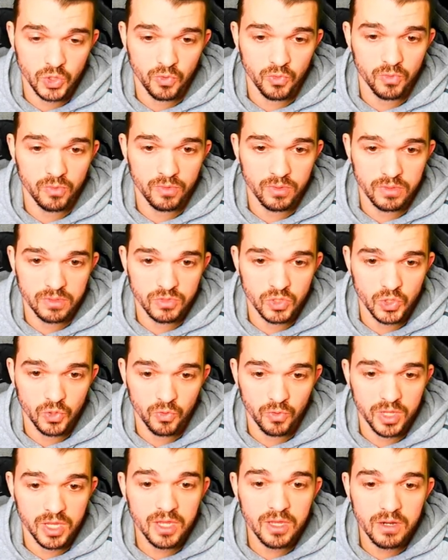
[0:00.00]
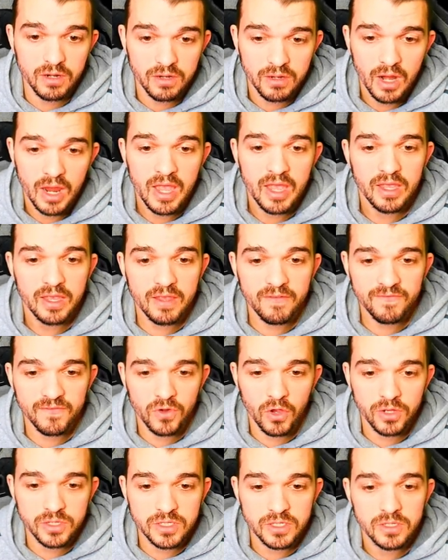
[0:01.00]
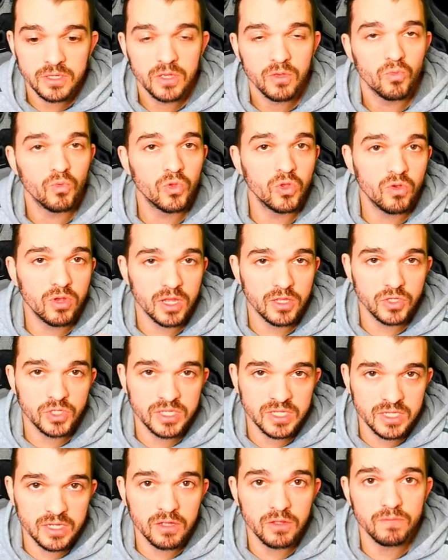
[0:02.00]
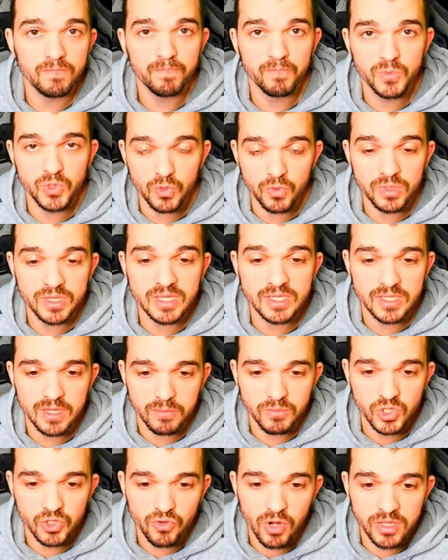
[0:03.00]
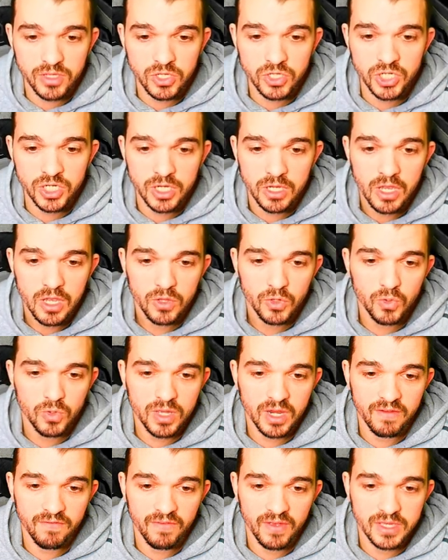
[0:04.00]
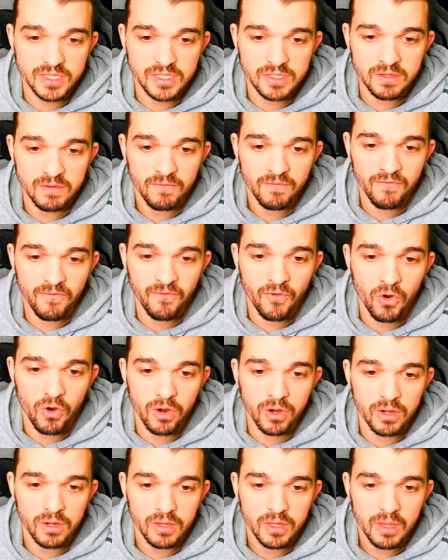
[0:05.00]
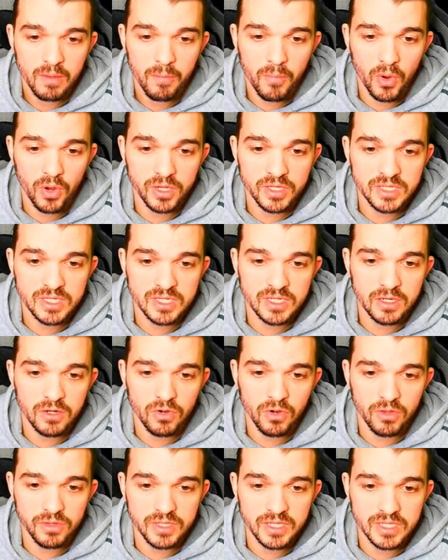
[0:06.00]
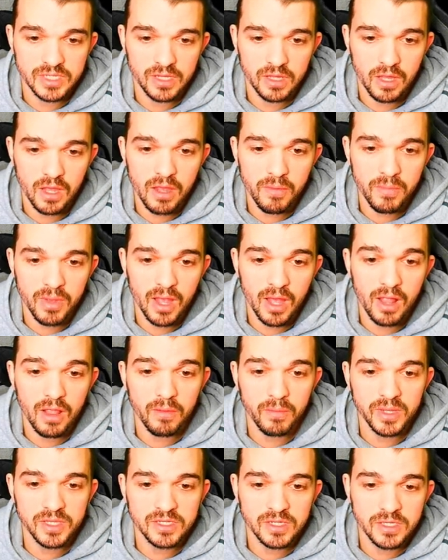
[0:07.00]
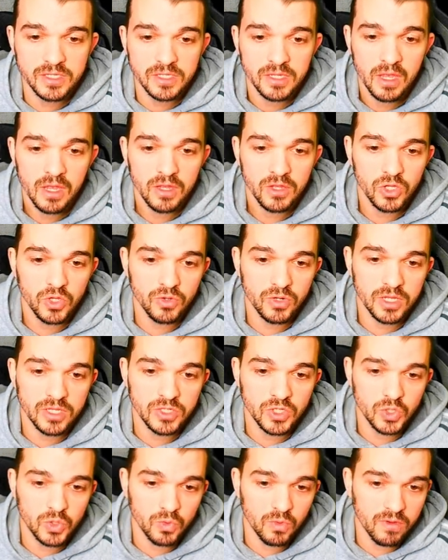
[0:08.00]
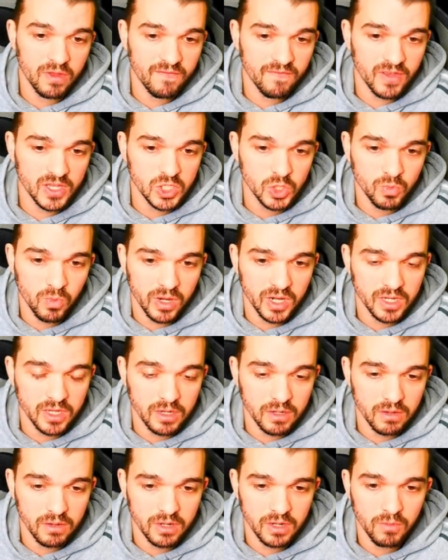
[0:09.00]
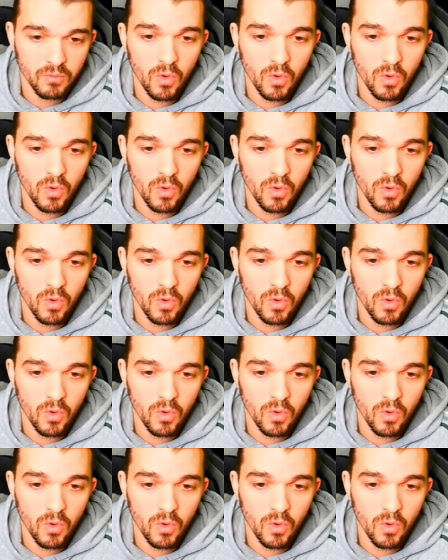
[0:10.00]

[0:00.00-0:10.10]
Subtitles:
through here. If not, you can still do the same strategy. You can invest 4 points here on these elementals. You need to invest 1 here